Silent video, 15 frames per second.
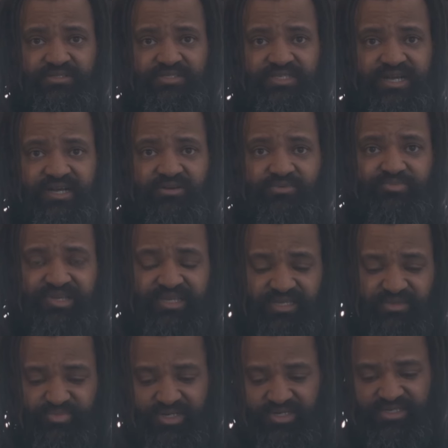You see how
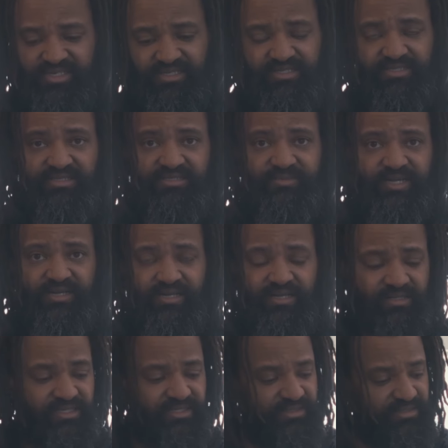big, bulky, this is my,
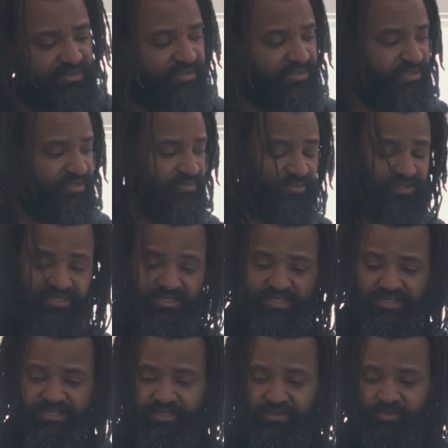that, this
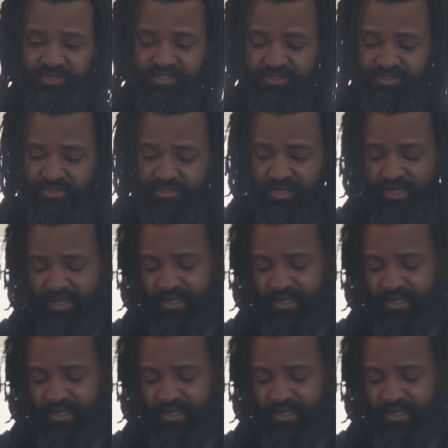uh, winter